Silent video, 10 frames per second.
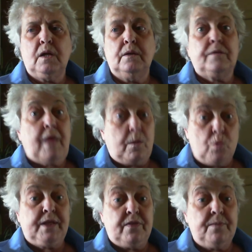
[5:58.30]
they
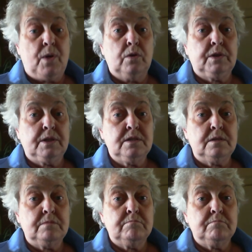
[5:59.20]
wanted the Balkans.